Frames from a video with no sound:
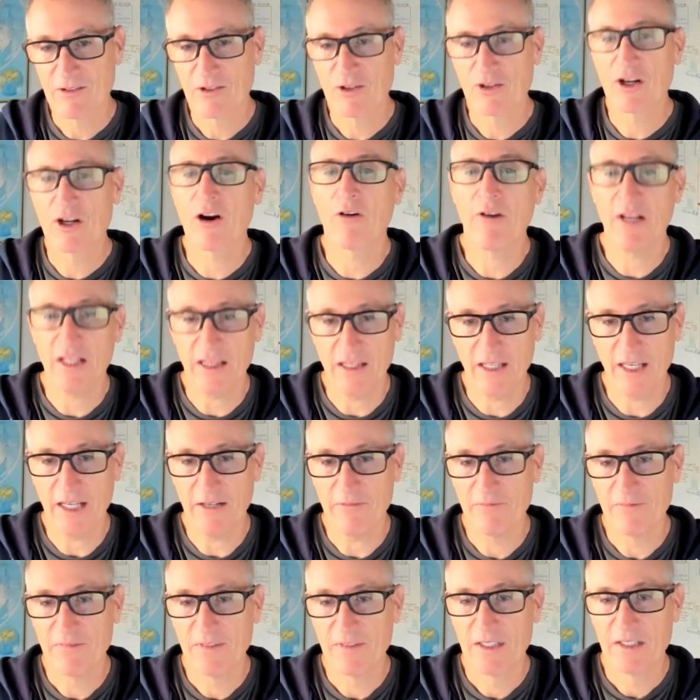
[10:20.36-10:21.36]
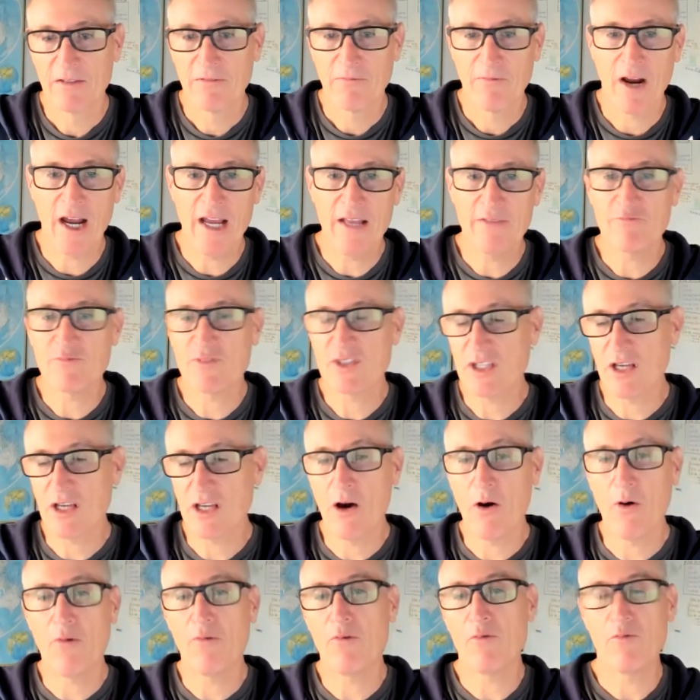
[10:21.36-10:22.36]
currently, right?
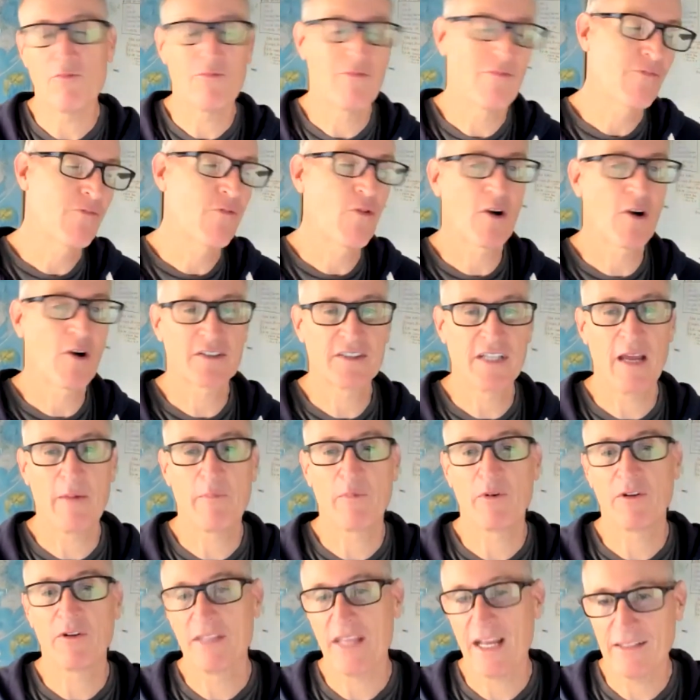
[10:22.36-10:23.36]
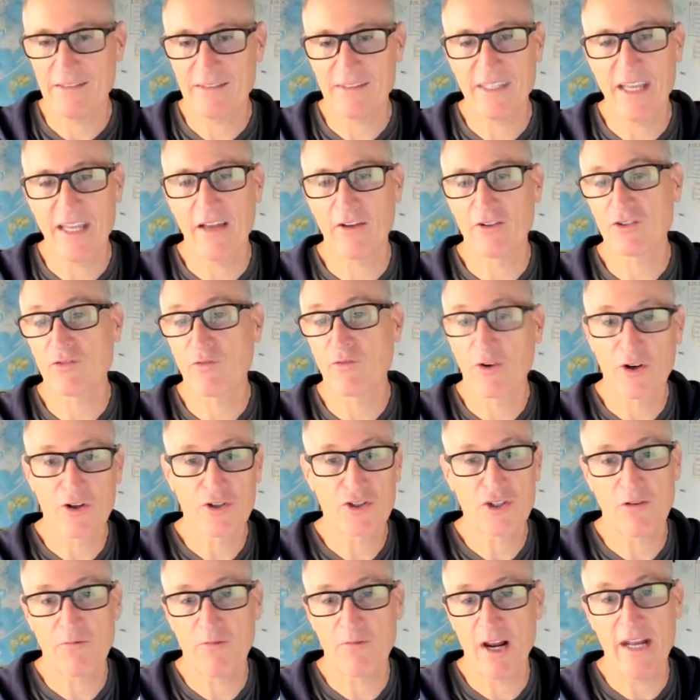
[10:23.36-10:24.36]
So for example, in that sales
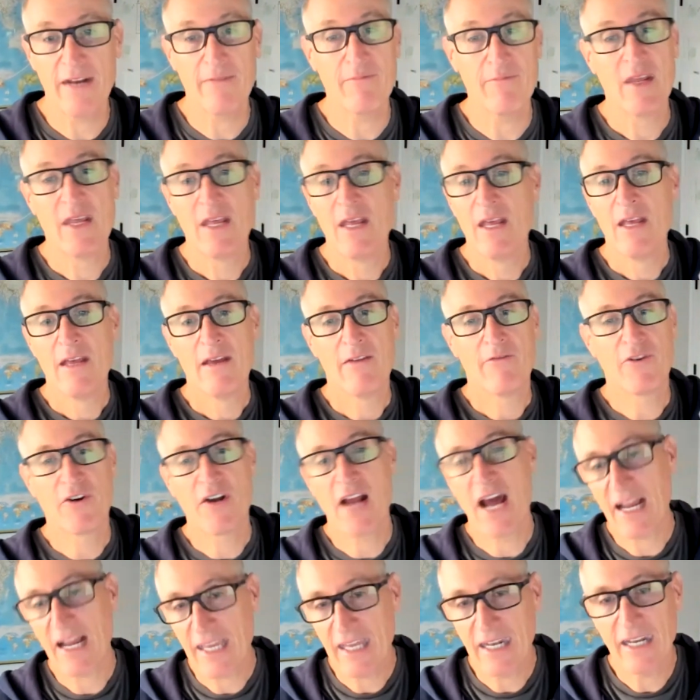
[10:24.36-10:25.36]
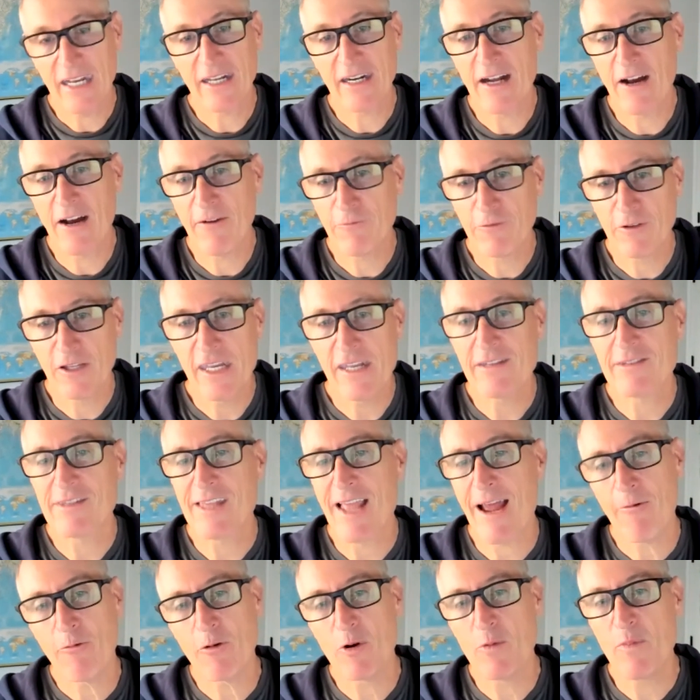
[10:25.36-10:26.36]
version, right, if you're not getting enough leads,
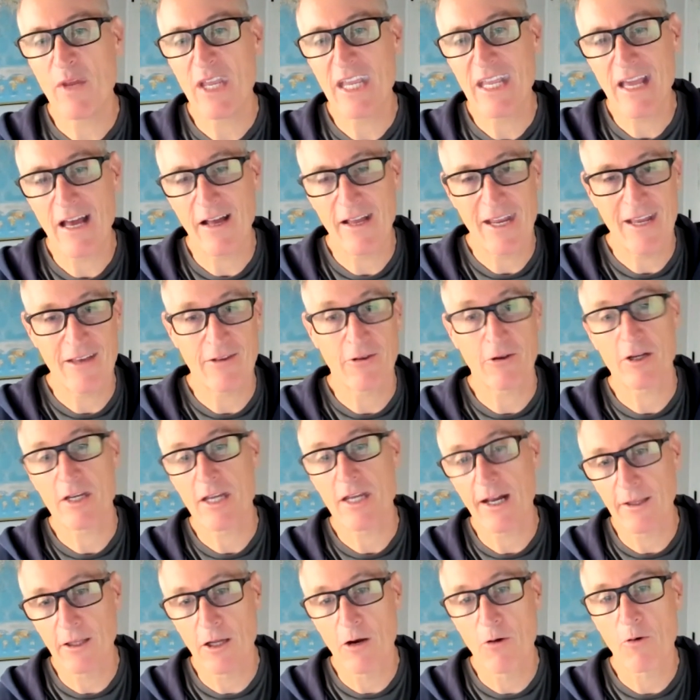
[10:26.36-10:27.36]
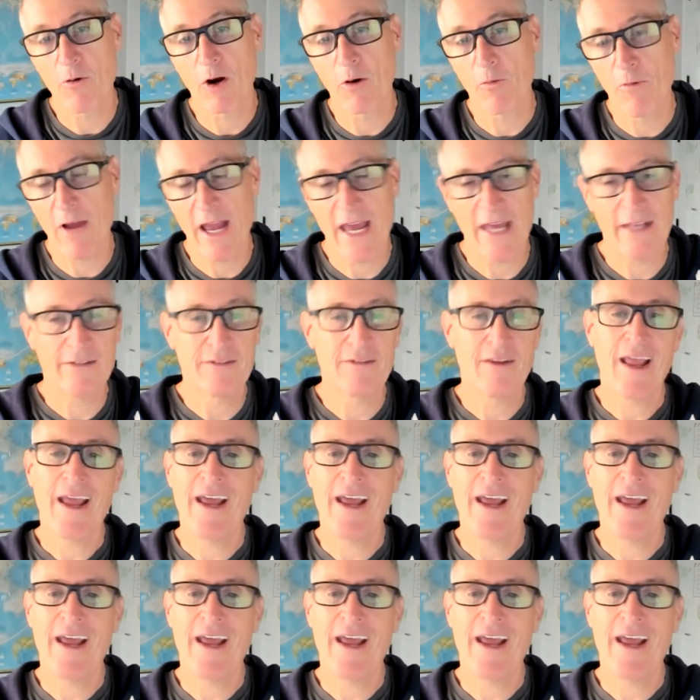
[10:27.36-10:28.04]
that would be either yellow or red.